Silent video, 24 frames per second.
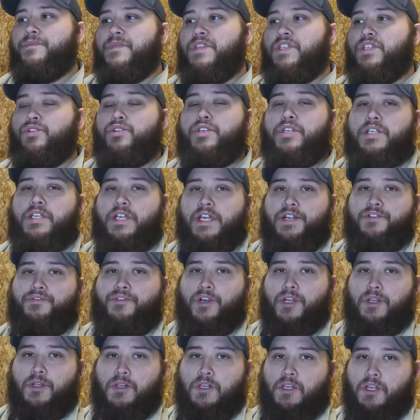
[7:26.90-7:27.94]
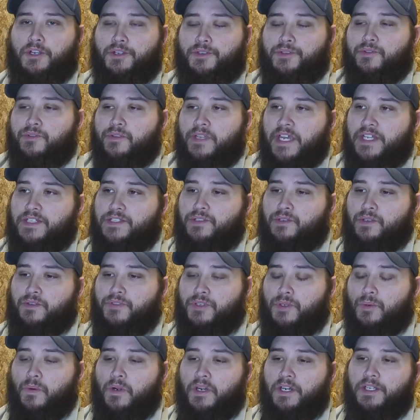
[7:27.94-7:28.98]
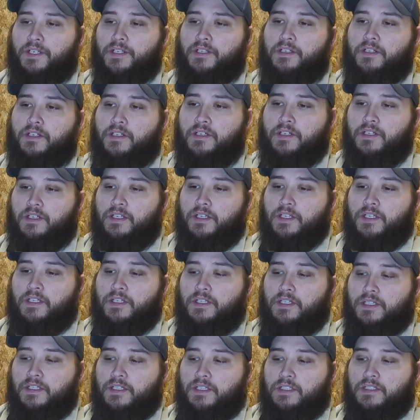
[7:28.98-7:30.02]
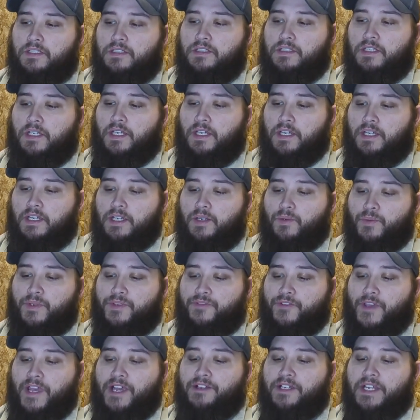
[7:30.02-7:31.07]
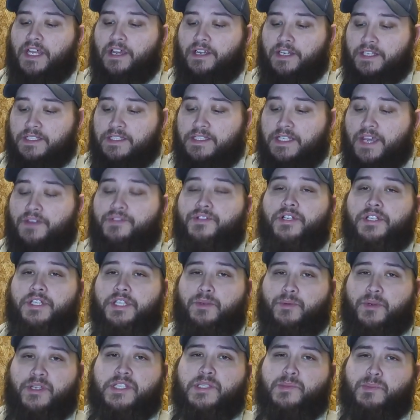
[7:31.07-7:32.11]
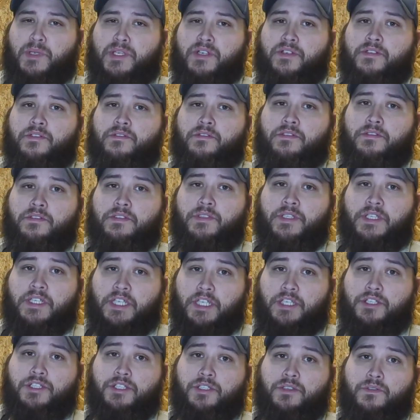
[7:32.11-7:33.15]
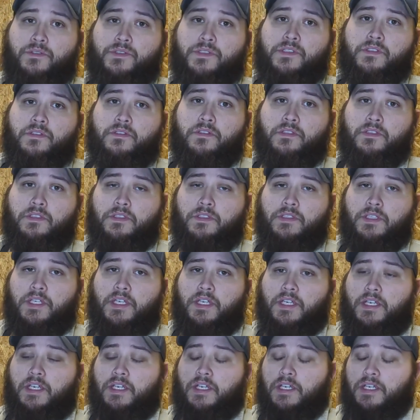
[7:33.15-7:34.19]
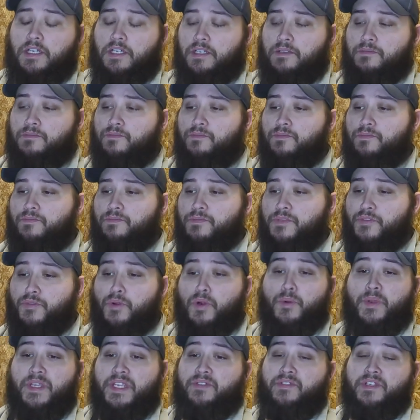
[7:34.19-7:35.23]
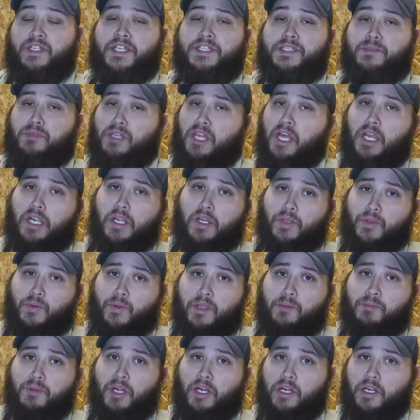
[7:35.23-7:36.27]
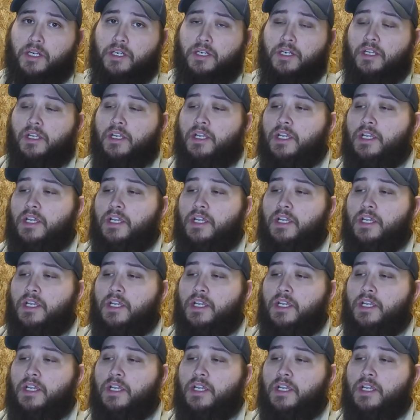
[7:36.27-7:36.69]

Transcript: You can kind of follow along through that too if you want. We found out it's definitely wrist pin issues before we even got the block all the way apart.